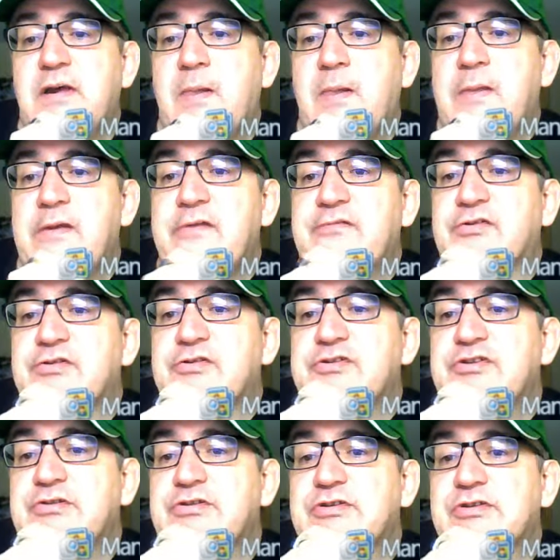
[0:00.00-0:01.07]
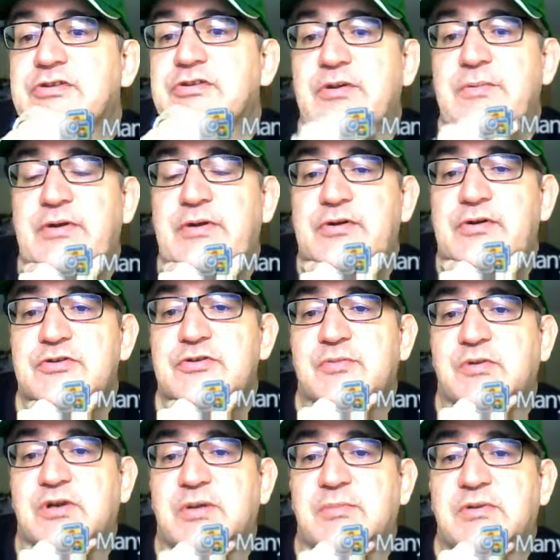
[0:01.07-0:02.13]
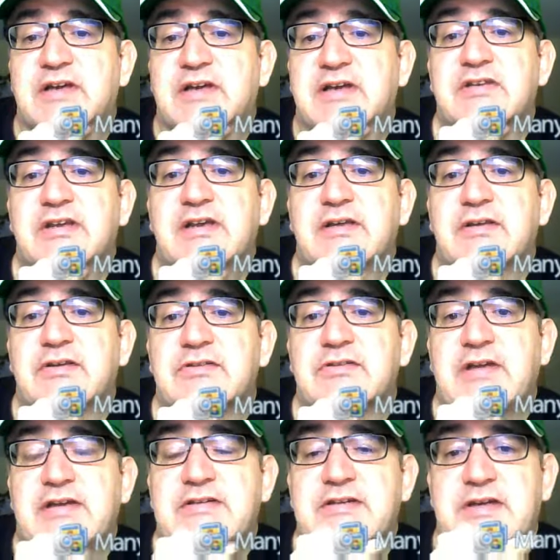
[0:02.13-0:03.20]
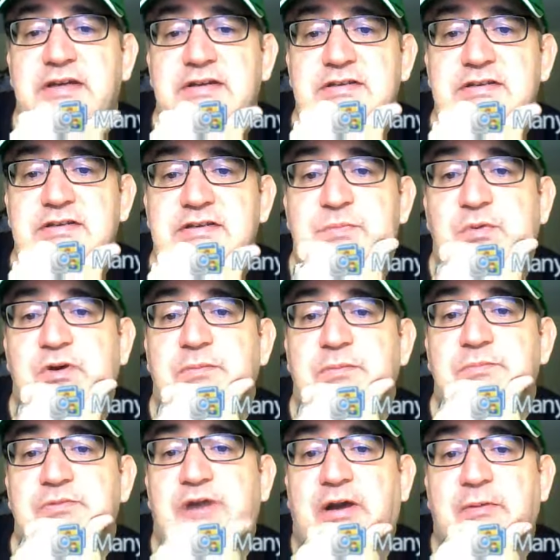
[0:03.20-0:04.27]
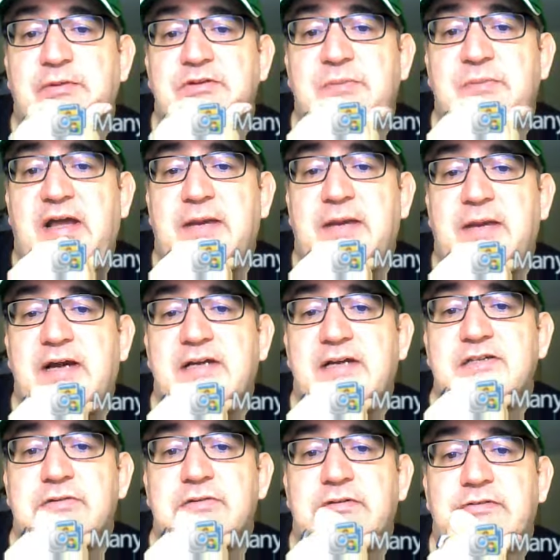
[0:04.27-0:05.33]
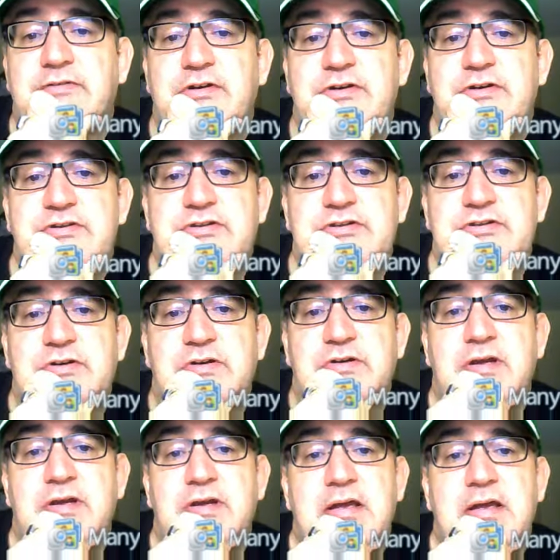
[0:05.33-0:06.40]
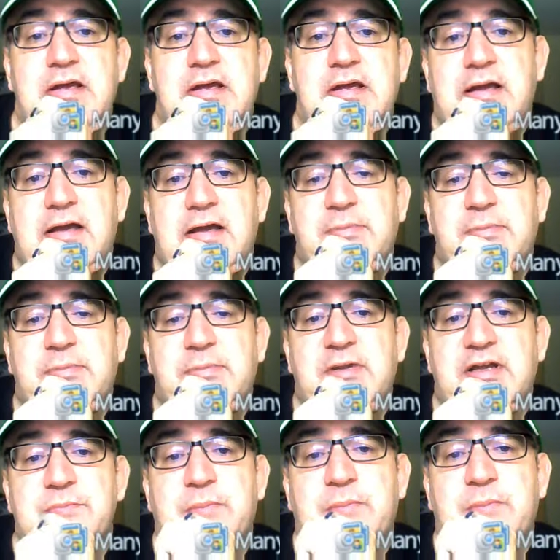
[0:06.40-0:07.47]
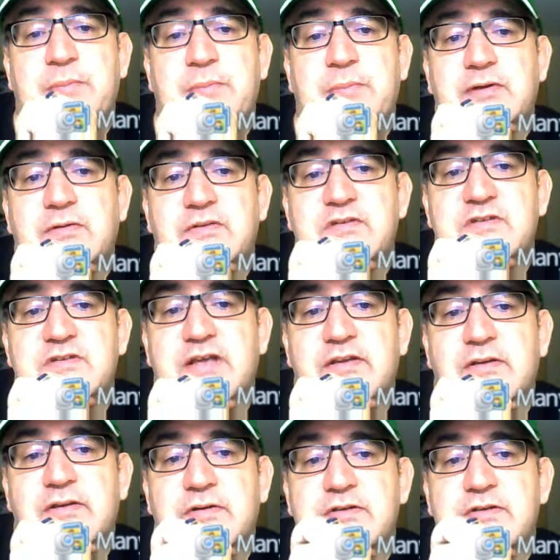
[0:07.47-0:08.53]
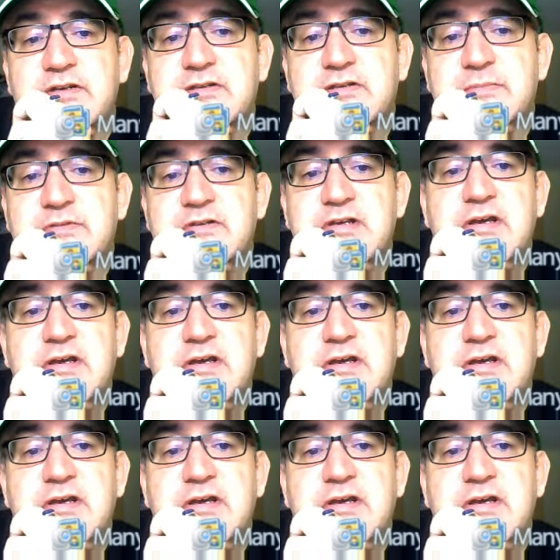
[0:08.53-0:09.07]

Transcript: He first used the term irreducible complexity in his 1996 book Darwin's Black Box to refer to certain complex biochemical cellular systems.